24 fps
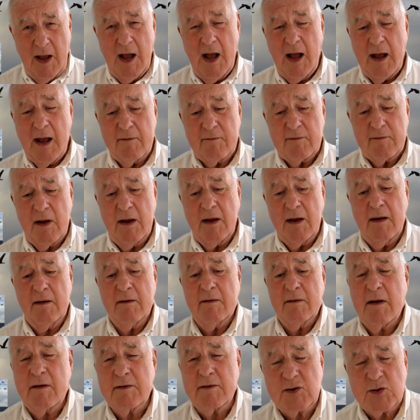of
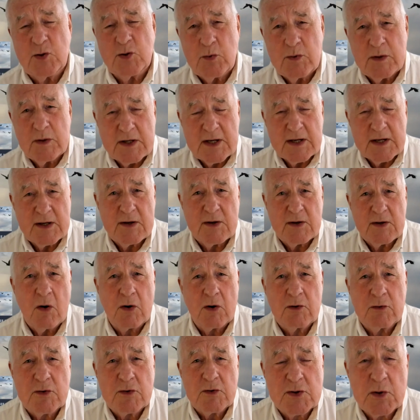a
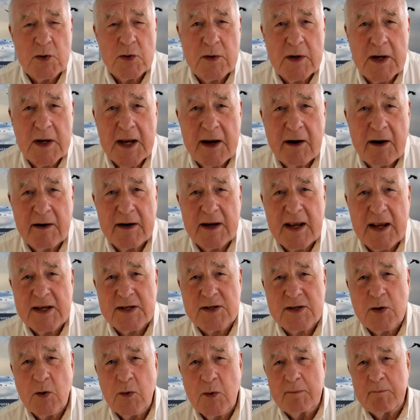doctoral student here
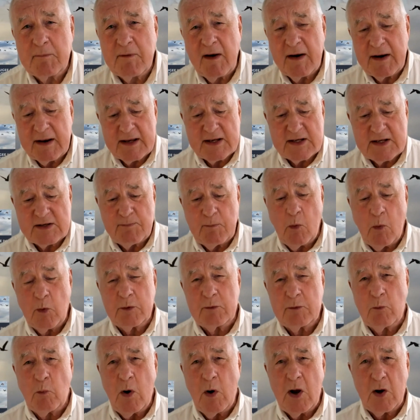is doing very
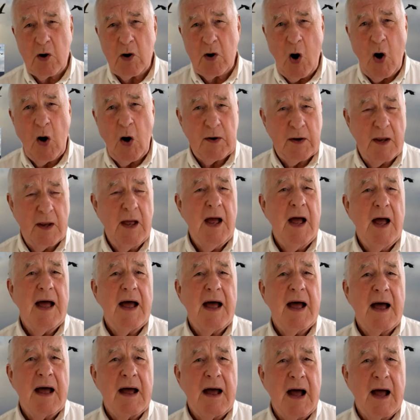important work on
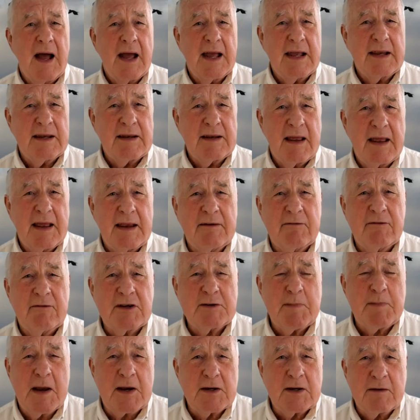in
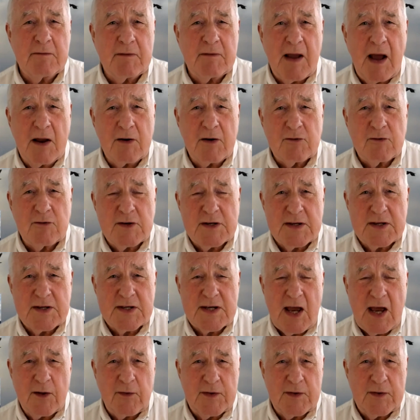respect of countries in
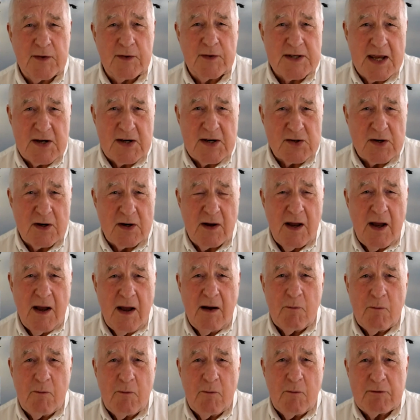Southeast Asia
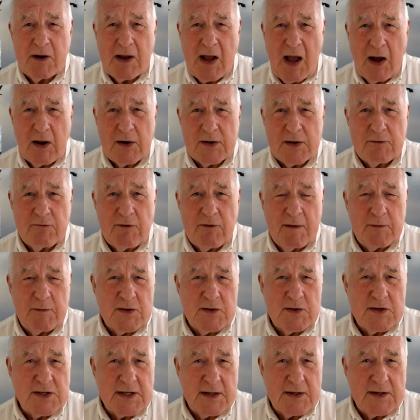with regard to
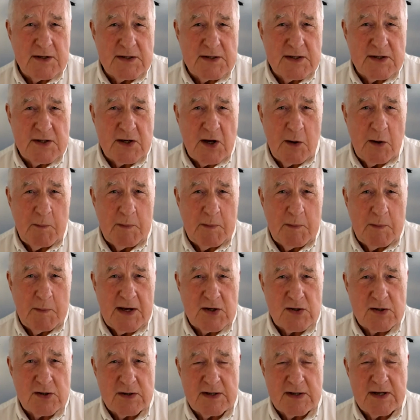refugee status
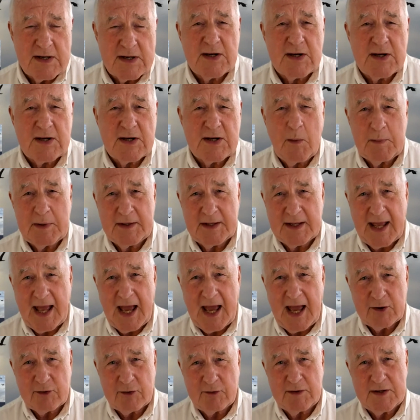determination, determining the
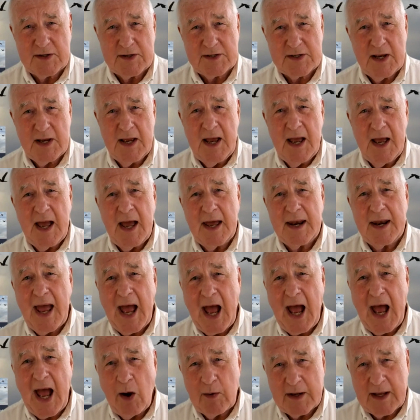categories and
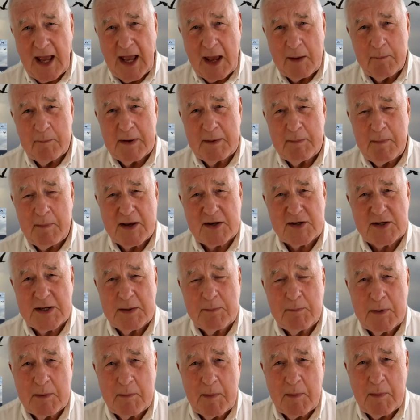how it can be best
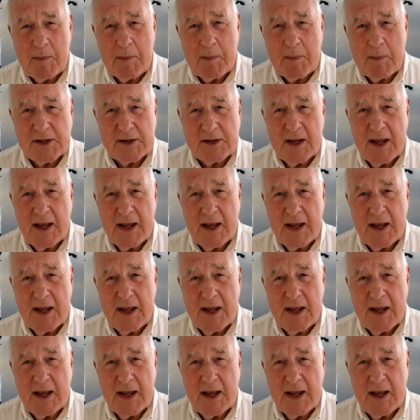implemented.